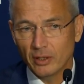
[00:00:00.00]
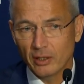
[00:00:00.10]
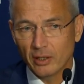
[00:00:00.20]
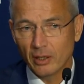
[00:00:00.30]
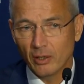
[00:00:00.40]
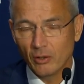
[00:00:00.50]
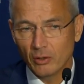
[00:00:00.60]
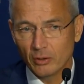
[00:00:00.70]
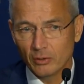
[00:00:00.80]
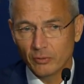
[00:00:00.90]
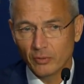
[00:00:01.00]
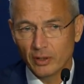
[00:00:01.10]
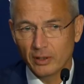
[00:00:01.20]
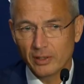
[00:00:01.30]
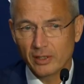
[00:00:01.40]
There are a lot of
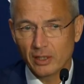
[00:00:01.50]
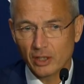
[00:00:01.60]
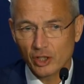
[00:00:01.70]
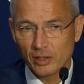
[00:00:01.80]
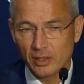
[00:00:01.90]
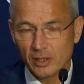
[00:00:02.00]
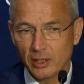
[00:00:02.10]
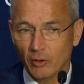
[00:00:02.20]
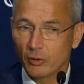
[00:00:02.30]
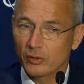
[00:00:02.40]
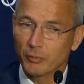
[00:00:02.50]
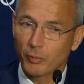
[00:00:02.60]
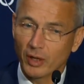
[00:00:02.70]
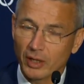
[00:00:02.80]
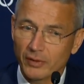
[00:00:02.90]
uh, discussions, also in
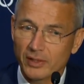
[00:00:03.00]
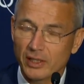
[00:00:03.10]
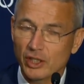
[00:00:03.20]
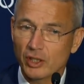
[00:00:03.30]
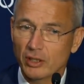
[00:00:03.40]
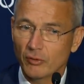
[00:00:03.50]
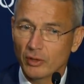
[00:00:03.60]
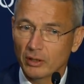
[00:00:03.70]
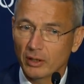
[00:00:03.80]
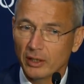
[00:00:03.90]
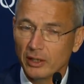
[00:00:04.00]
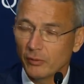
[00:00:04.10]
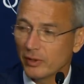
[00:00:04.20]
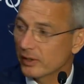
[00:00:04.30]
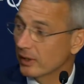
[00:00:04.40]
private session, around key
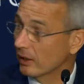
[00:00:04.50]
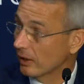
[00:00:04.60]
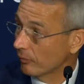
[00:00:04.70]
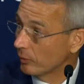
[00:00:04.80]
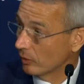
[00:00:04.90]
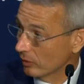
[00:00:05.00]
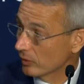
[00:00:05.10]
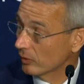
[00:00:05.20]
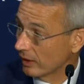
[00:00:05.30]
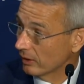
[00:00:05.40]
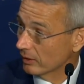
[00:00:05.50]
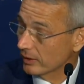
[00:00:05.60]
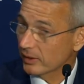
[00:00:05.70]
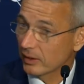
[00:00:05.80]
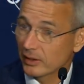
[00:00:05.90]
risks that have been also, that are
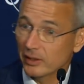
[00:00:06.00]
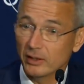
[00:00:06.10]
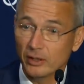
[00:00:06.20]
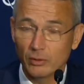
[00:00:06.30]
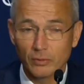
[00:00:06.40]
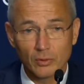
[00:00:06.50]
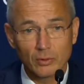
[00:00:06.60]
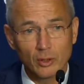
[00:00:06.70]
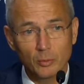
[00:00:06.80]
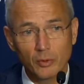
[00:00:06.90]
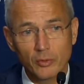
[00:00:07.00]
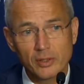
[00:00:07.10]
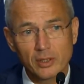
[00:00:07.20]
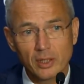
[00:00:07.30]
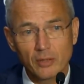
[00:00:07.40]
discussed in the overall Global
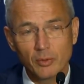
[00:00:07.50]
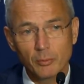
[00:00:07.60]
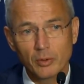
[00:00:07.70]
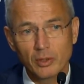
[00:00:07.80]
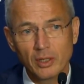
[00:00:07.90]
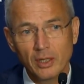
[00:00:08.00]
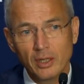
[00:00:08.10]
Risk uh, Report.